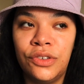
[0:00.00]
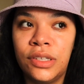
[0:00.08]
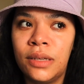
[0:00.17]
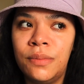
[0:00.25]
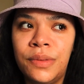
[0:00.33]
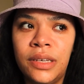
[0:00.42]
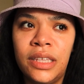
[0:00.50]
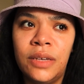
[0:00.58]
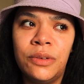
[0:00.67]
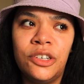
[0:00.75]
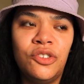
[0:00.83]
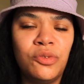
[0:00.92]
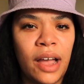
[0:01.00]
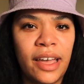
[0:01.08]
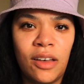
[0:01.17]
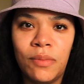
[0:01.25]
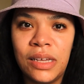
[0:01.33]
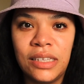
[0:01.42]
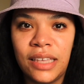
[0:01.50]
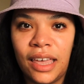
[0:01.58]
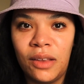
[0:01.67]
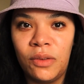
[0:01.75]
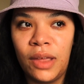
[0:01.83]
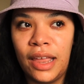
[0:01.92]
just completely would dry out my
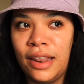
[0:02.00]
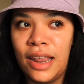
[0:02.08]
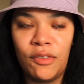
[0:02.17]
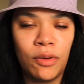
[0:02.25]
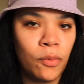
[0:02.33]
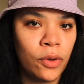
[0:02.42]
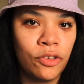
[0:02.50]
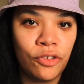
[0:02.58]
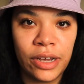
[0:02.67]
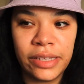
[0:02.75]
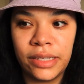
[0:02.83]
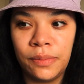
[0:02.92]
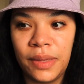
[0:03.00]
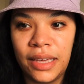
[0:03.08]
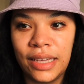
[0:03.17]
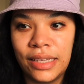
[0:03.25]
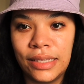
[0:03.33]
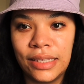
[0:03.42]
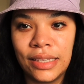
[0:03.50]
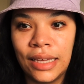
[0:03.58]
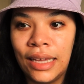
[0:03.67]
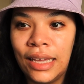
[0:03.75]
skin and never moisturize it, because